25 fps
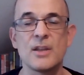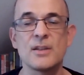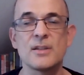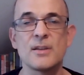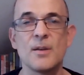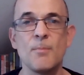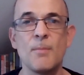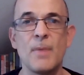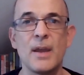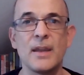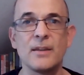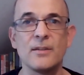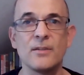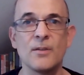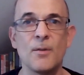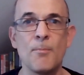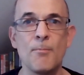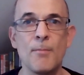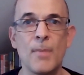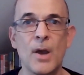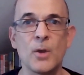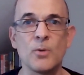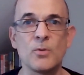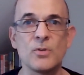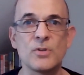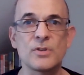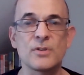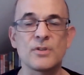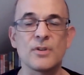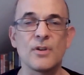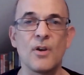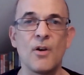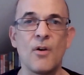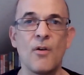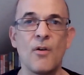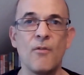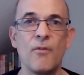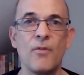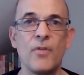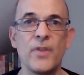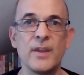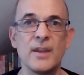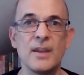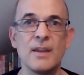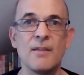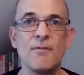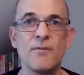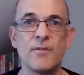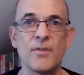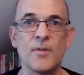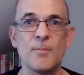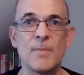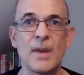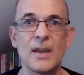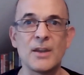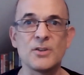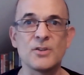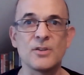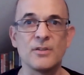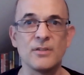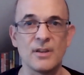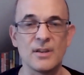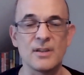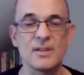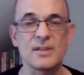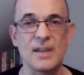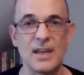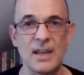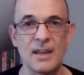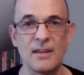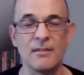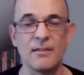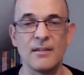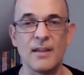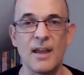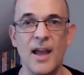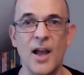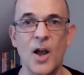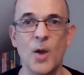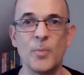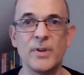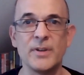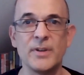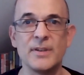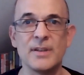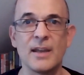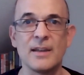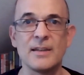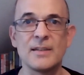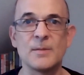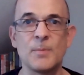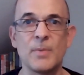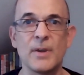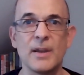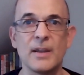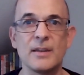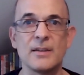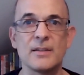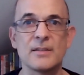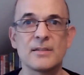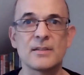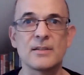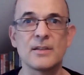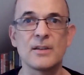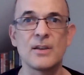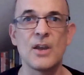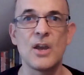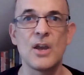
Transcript: to make the most of the information that's in the helper database.